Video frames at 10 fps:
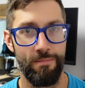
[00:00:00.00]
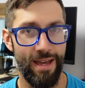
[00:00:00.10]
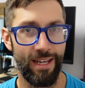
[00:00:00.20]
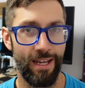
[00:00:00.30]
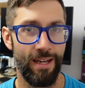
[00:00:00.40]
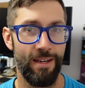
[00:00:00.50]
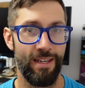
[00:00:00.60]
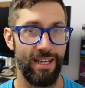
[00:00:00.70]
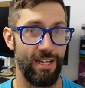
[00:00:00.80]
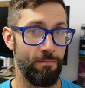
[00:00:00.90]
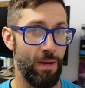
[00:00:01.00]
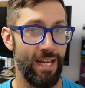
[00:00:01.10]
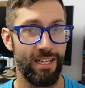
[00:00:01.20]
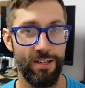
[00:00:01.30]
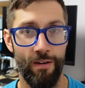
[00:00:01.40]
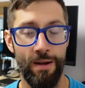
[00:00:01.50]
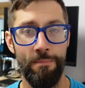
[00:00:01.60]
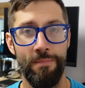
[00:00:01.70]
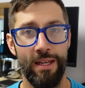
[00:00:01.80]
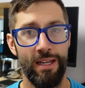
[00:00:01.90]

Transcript: meg in peak time,